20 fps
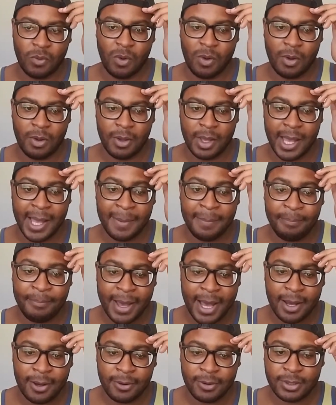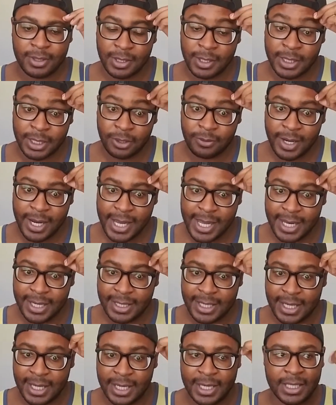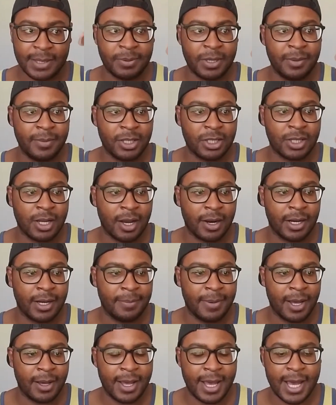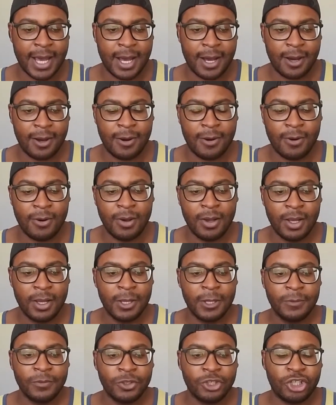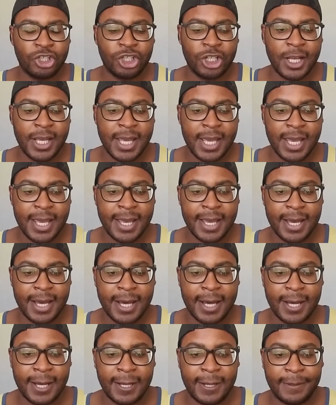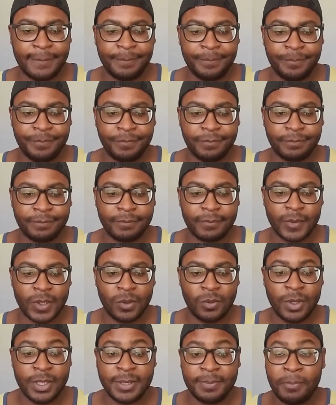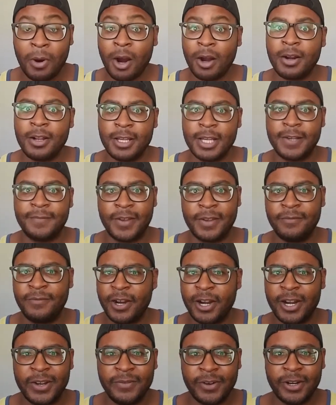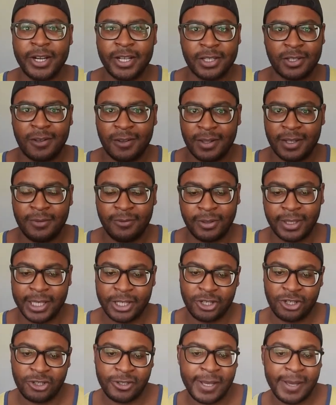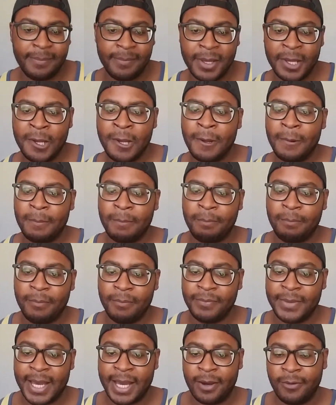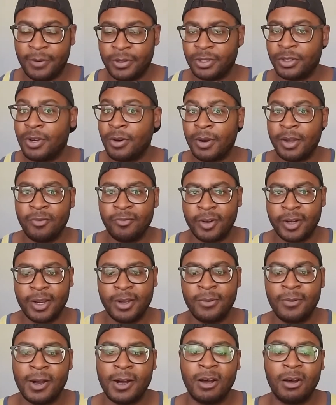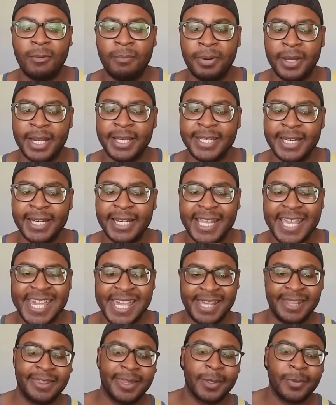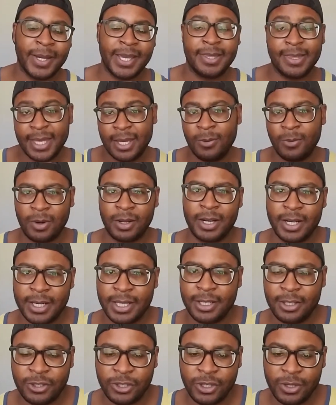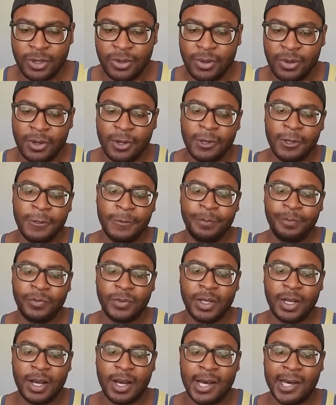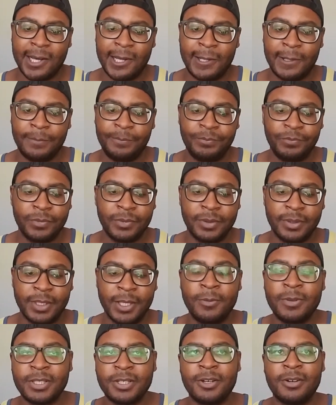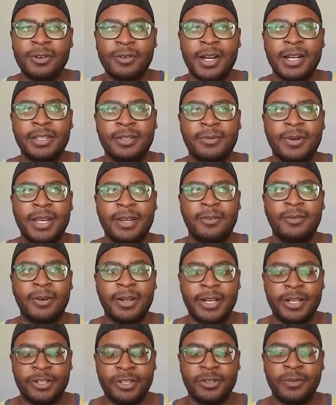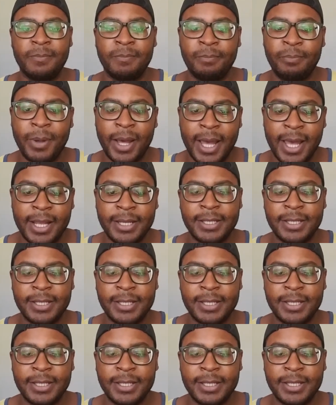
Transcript: a great ending, and it's pretty much talking about how she was part of a very, very solid relationship that was going very well, but it didn't end the way they wanted it to. It wasn't going right the way it wanted to, but